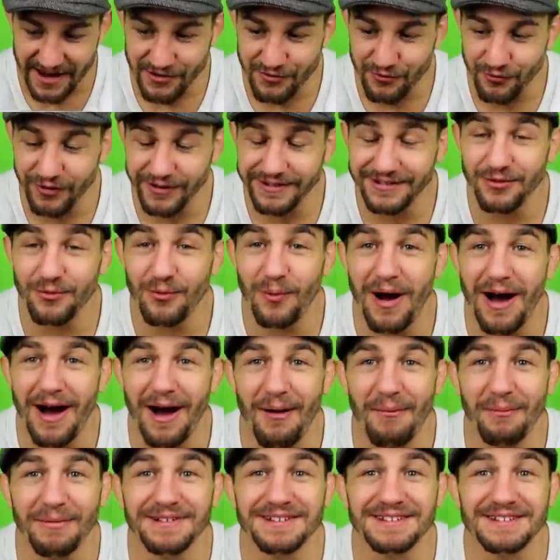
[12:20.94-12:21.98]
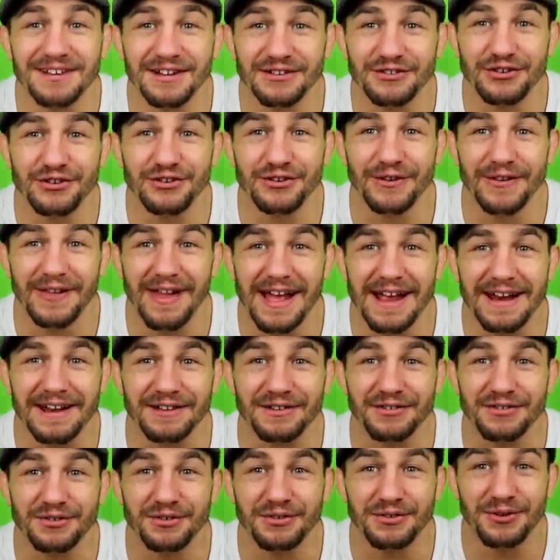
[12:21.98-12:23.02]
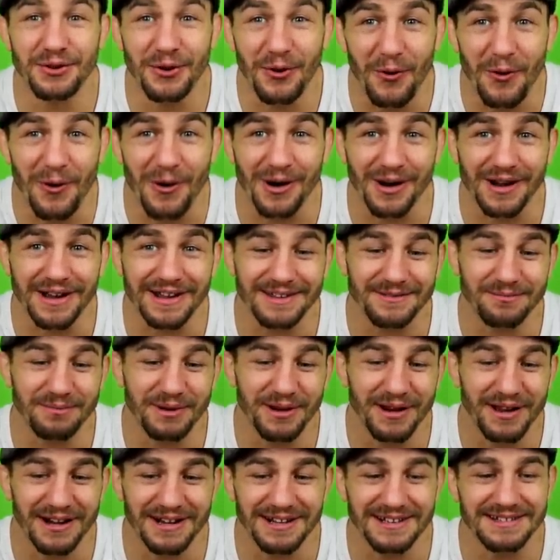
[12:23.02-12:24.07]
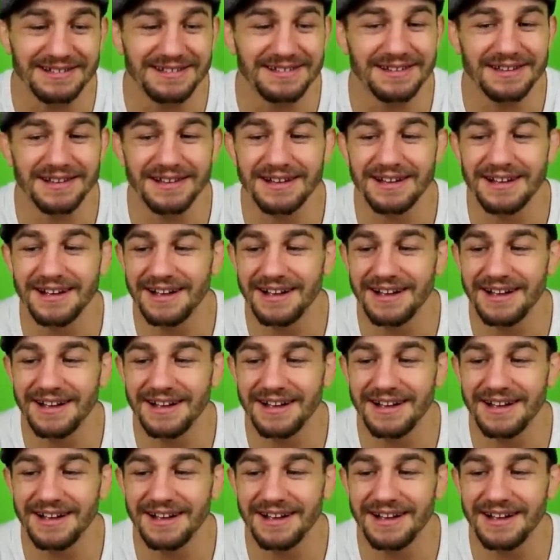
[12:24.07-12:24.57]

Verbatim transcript: And the reason why I'm in such a delay to talk is because